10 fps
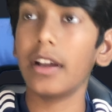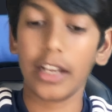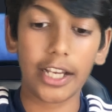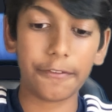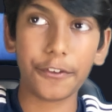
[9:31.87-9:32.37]

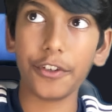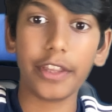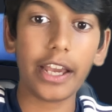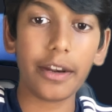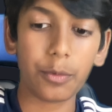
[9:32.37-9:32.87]
after
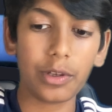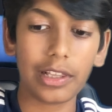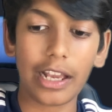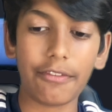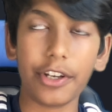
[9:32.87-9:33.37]
that, we'll
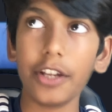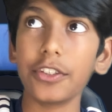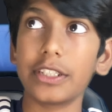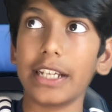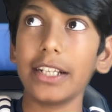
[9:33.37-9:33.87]
have
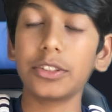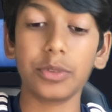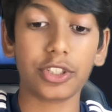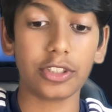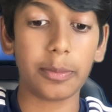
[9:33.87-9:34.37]
another text,
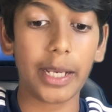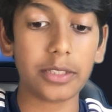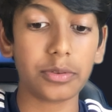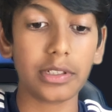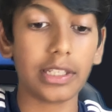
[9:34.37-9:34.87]
which is the
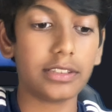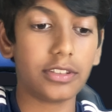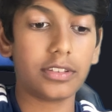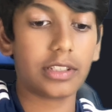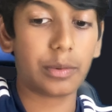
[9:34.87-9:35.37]
password. Let's
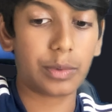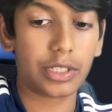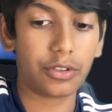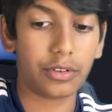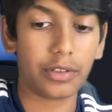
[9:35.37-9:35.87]
just say 1,
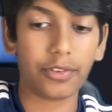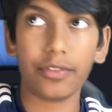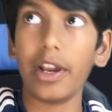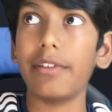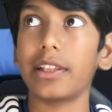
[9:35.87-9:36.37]
2, 3, 4,
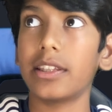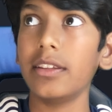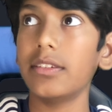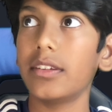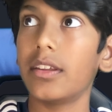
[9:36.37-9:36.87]
5, like
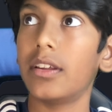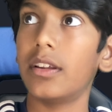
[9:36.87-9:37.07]
this.